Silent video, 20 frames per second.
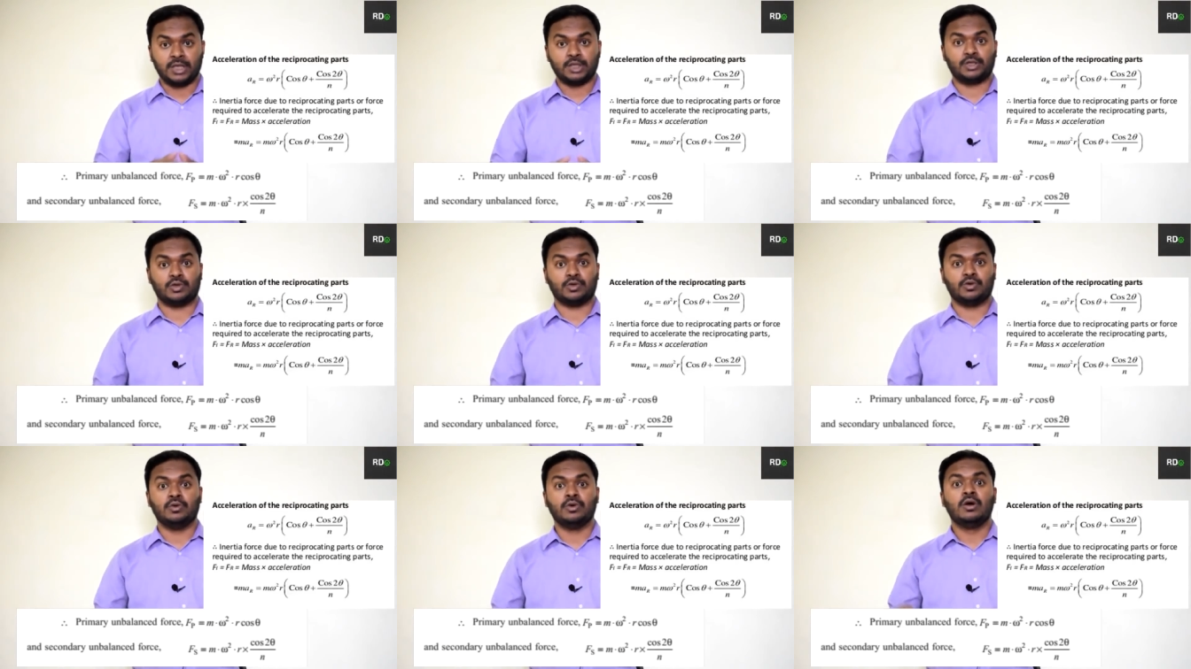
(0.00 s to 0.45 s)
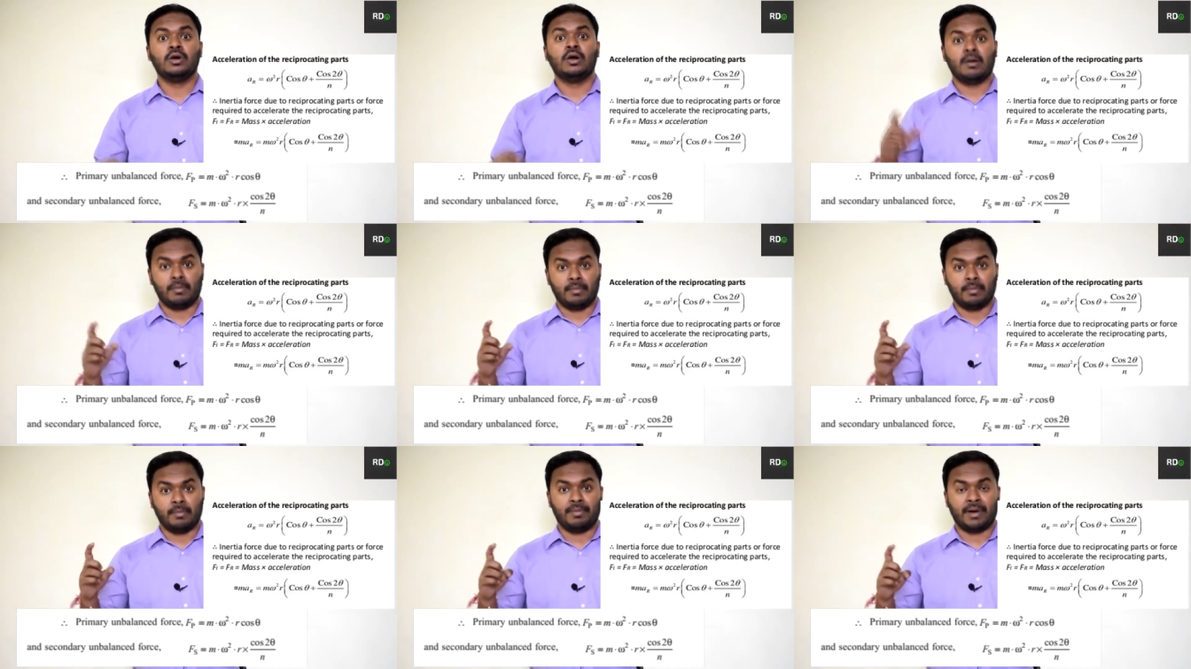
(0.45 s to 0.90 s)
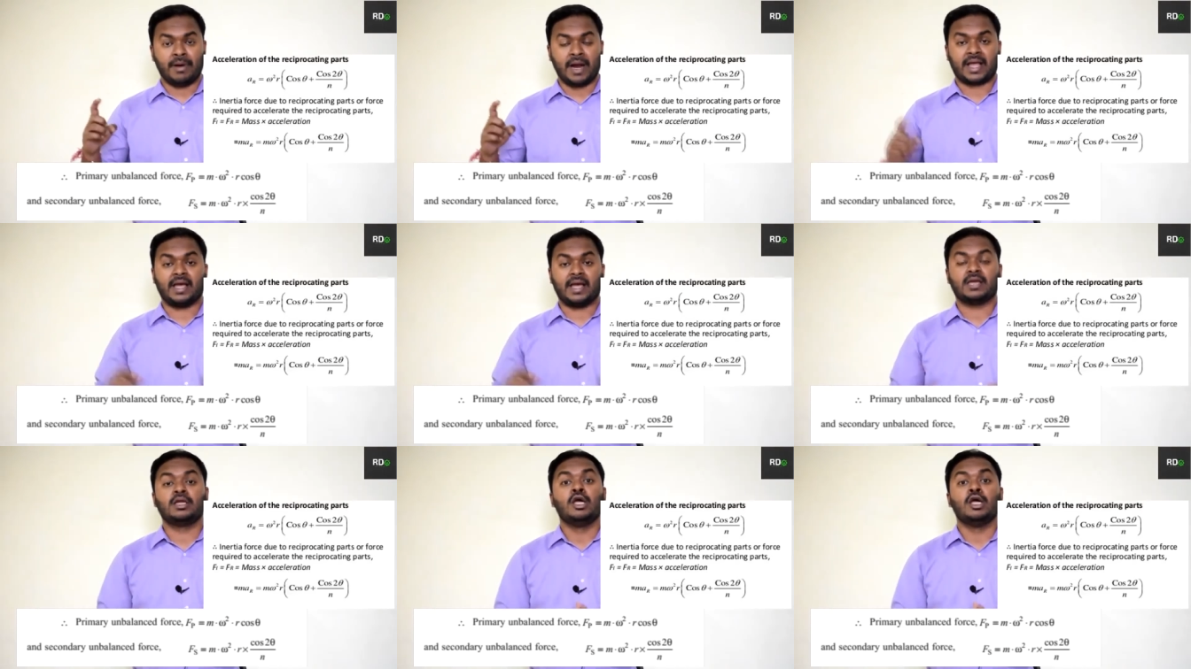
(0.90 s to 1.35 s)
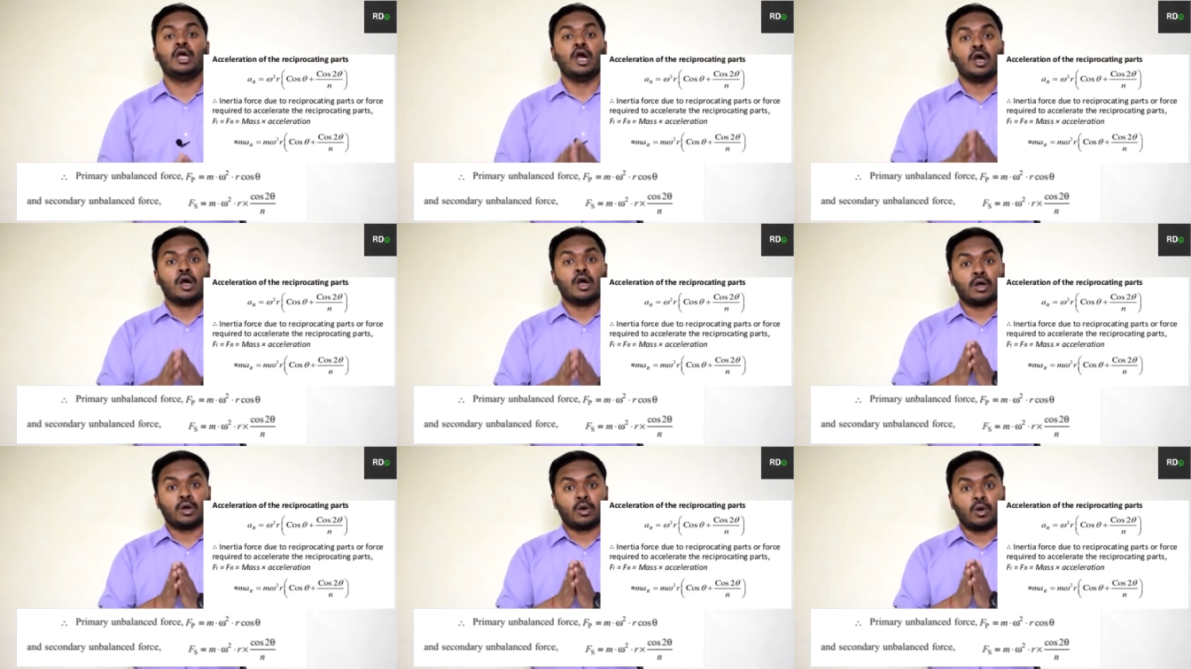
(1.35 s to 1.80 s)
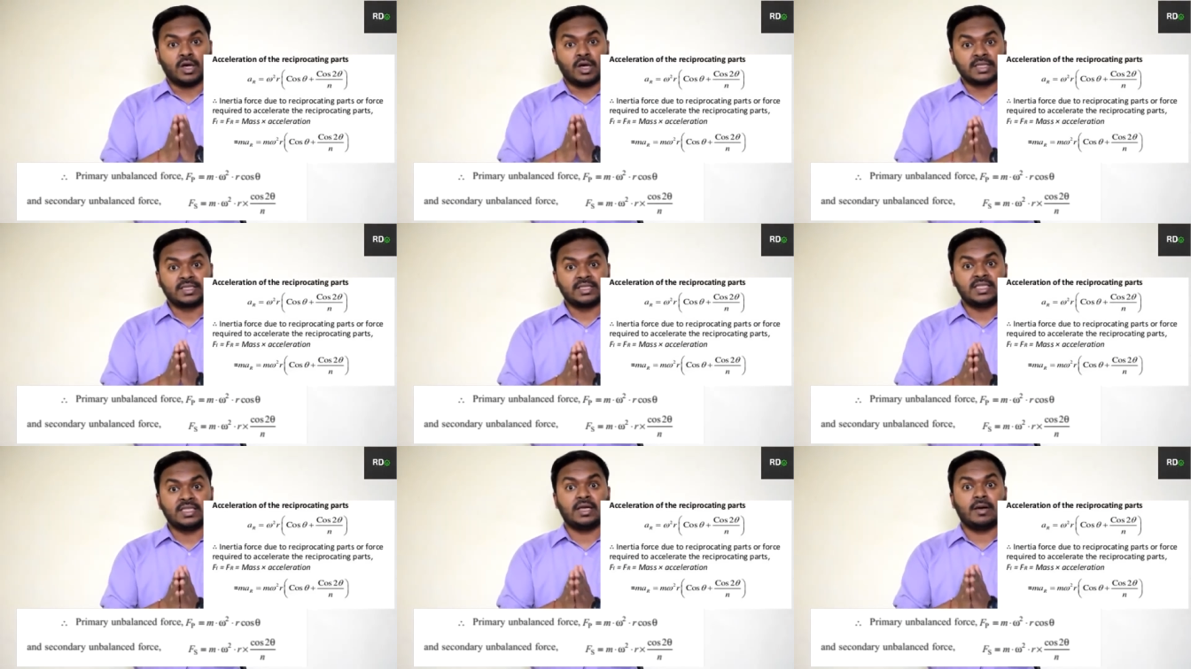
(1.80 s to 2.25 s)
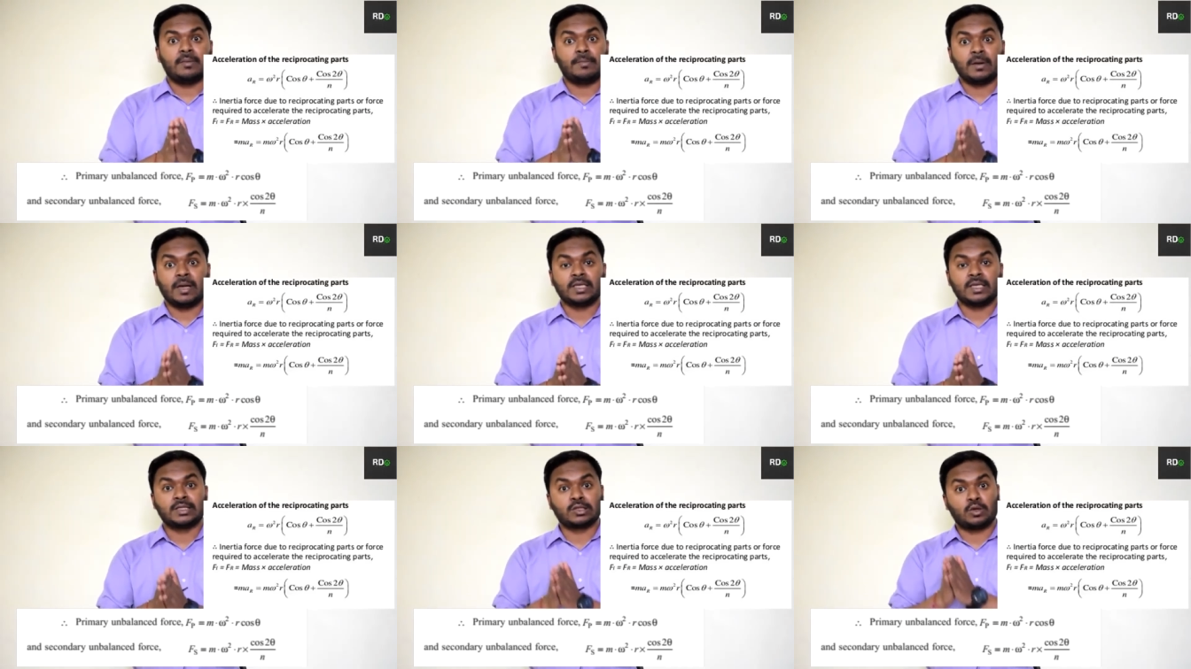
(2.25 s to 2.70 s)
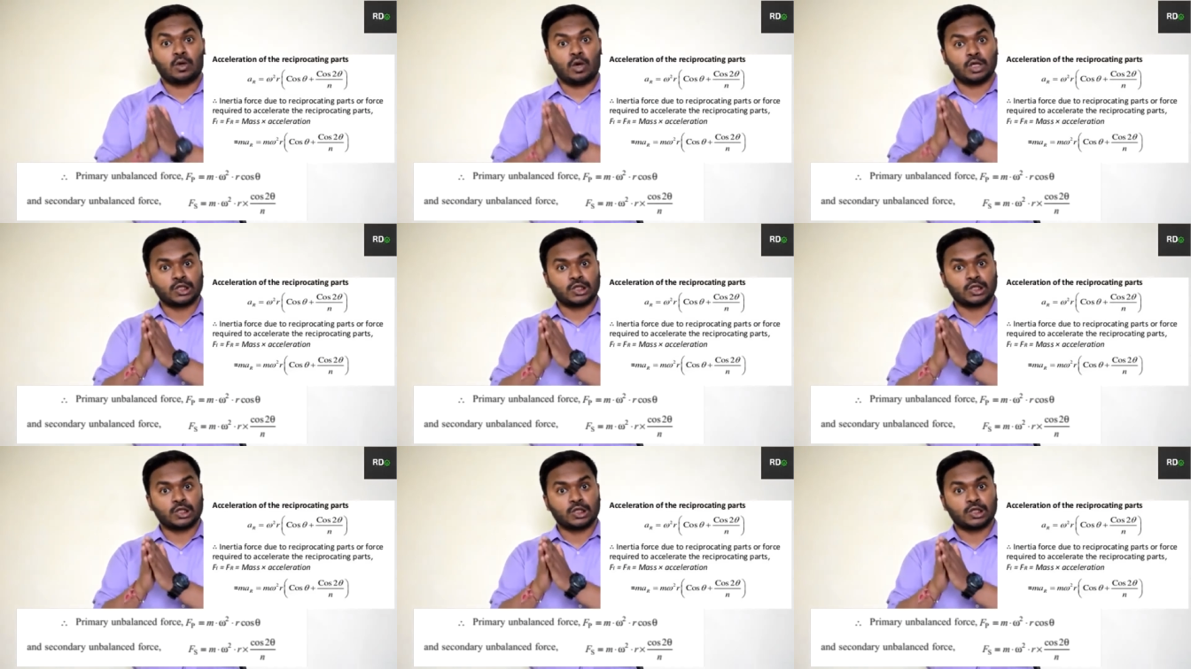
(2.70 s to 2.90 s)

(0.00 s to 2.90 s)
into bracket cos theta plus